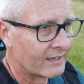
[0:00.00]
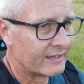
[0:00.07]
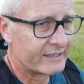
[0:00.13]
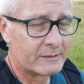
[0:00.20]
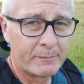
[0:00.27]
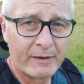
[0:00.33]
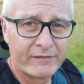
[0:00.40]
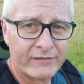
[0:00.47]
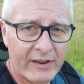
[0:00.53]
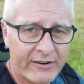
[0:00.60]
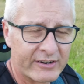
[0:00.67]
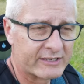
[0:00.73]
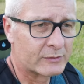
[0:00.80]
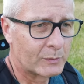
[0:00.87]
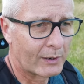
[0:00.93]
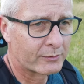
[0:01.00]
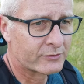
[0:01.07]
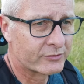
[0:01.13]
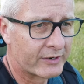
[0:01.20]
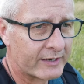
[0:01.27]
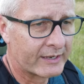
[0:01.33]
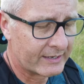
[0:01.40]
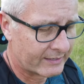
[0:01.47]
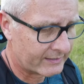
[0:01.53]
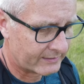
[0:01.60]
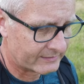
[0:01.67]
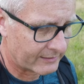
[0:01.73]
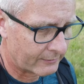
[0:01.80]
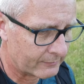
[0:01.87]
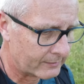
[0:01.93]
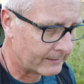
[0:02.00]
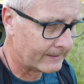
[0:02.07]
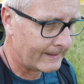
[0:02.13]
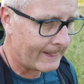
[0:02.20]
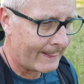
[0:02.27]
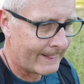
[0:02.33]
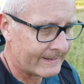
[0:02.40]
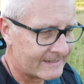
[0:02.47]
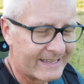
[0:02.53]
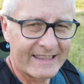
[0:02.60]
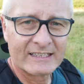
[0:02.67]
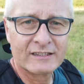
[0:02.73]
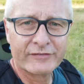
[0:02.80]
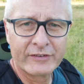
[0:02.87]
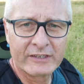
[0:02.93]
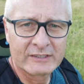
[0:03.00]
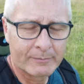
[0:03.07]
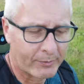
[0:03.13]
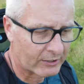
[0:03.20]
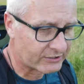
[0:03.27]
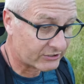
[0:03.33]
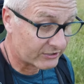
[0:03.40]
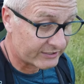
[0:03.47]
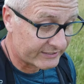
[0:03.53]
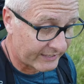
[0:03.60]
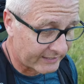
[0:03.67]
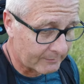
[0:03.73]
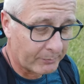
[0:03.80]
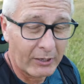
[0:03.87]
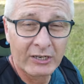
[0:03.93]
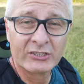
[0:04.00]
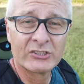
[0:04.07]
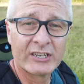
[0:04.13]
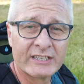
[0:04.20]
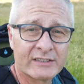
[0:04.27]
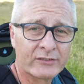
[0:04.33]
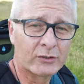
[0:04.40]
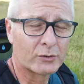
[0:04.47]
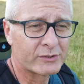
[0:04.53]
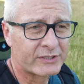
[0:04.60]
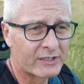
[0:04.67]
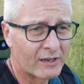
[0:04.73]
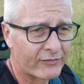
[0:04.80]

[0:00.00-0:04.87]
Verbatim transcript: And it's been very sweltering. So yeah, that's the first apology. And the second apology is, of course,